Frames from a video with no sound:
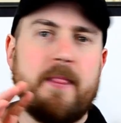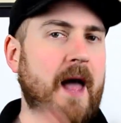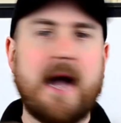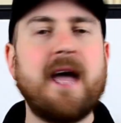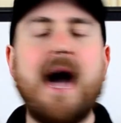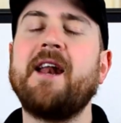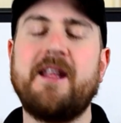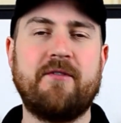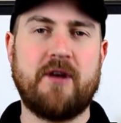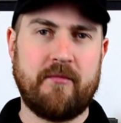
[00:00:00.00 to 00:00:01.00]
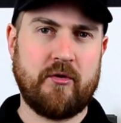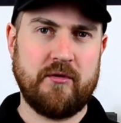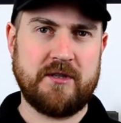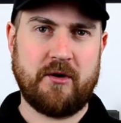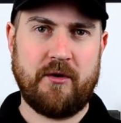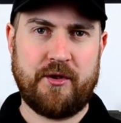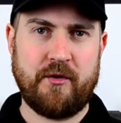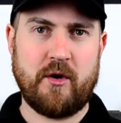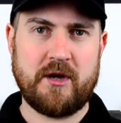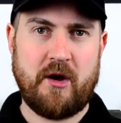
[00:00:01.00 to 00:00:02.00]
I can't even come close to going
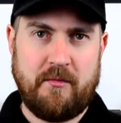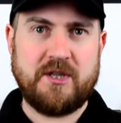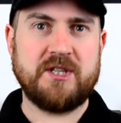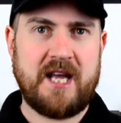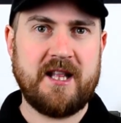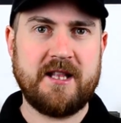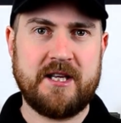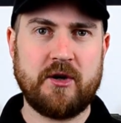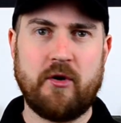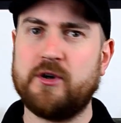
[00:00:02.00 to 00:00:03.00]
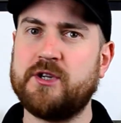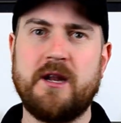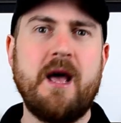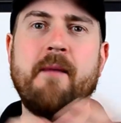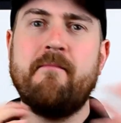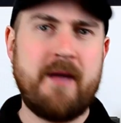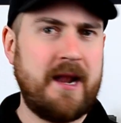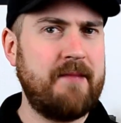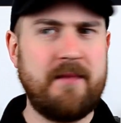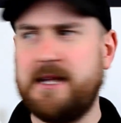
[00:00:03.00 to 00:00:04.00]
through how much is in this auction.
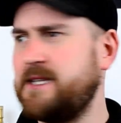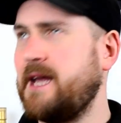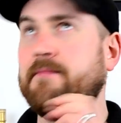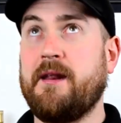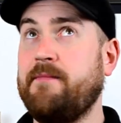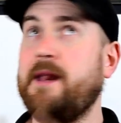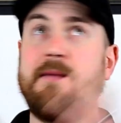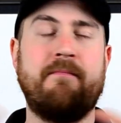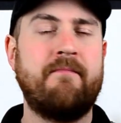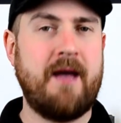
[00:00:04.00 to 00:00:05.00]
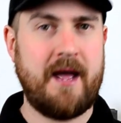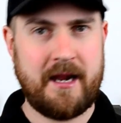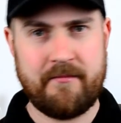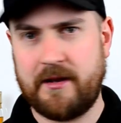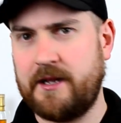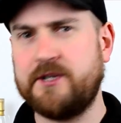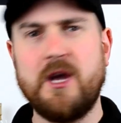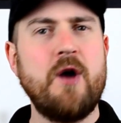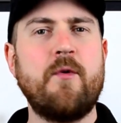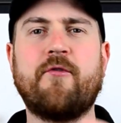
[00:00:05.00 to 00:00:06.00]
Many minis, again, many minis.
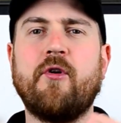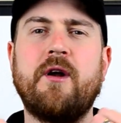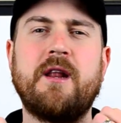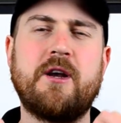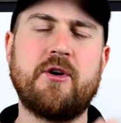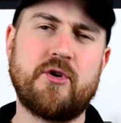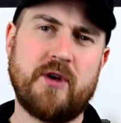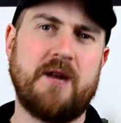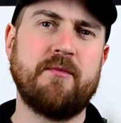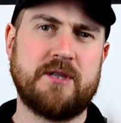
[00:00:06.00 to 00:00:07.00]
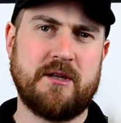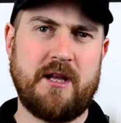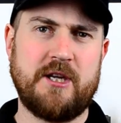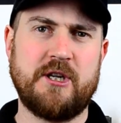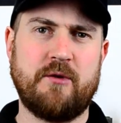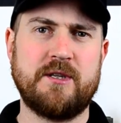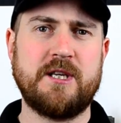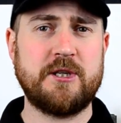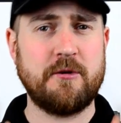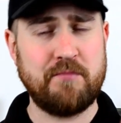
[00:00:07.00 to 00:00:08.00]
We've got an incredible selection of
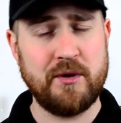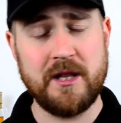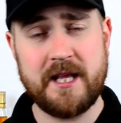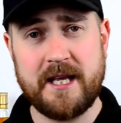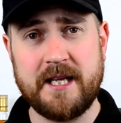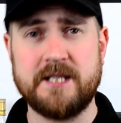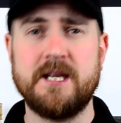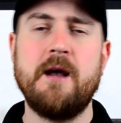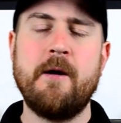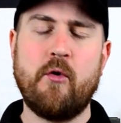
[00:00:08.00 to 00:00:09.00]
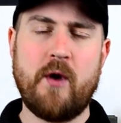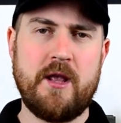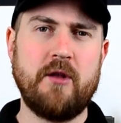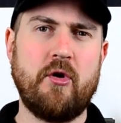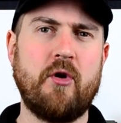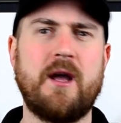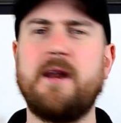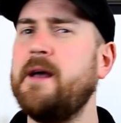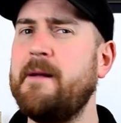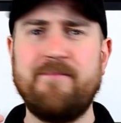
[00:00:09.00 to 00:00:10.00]
whiskey. So please, when you log
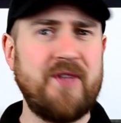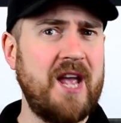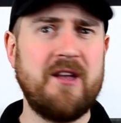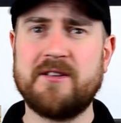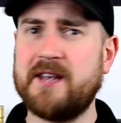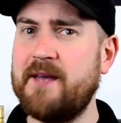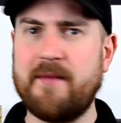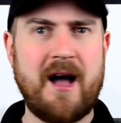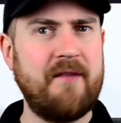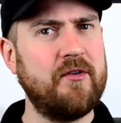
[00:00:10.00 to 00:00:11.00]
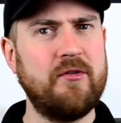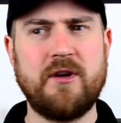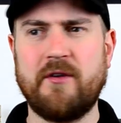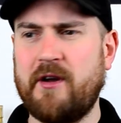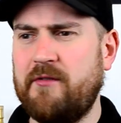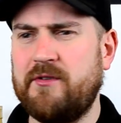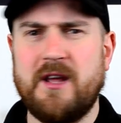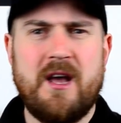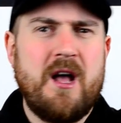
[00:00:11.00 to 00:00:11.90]
in, take your time, have a look around.